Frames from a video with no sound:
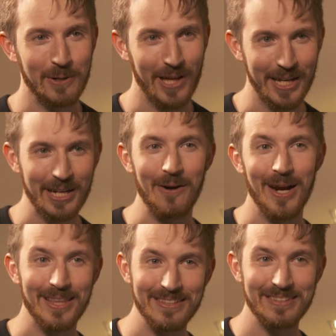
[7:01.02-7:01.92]
where like, all
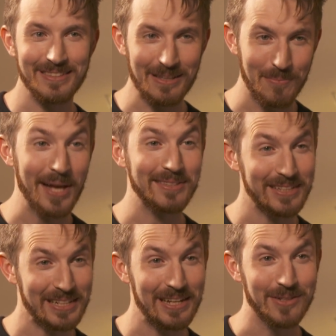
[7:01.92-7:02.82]
right, this is the best
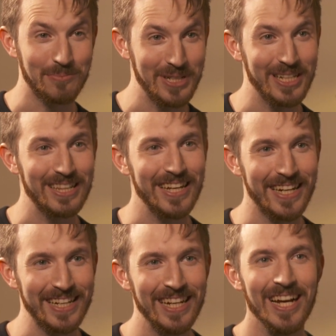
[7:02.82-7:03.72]
it can ever be. Like I
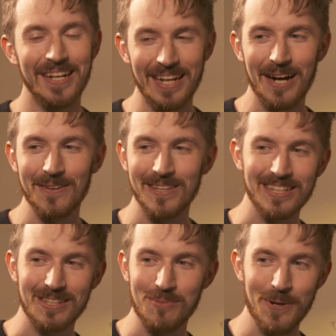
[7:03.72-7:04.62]
know, I now know. the
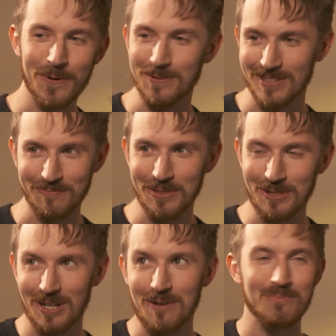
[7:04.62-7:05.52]
computers can
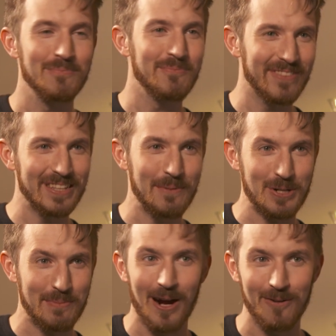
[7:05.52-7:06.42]
become this
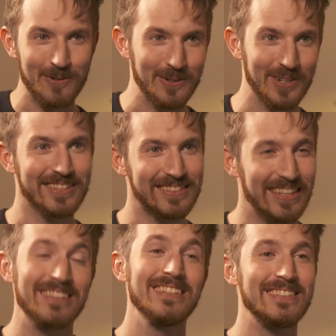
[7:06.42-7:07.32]
much powerful, and it's
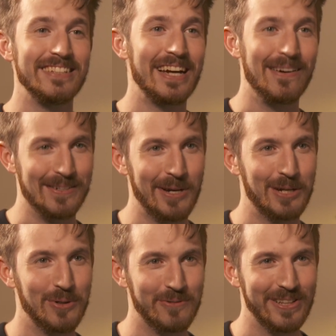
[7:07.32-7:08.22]
it's easy now to yeah. make a
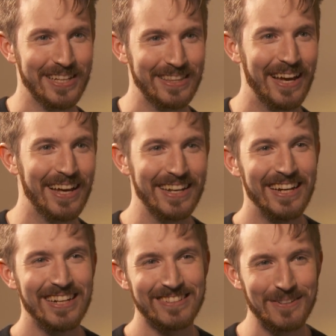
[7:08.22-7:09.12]
movie like that. Yeah.
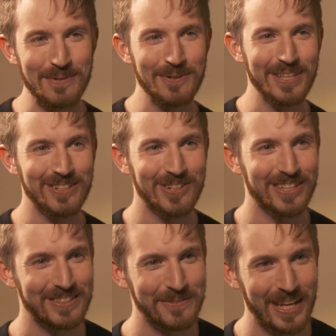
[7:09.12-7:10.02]
So it'd be really
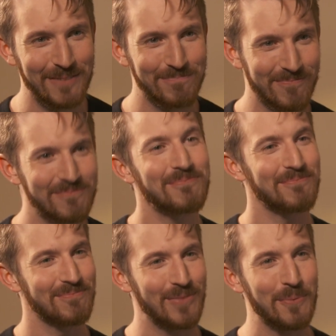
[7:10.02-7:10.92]
interesting when that
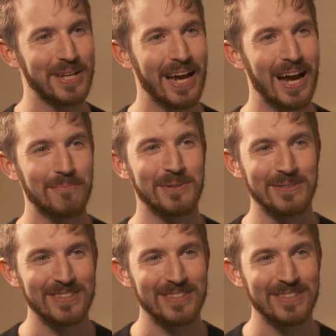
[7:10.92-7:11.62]
moment happens. It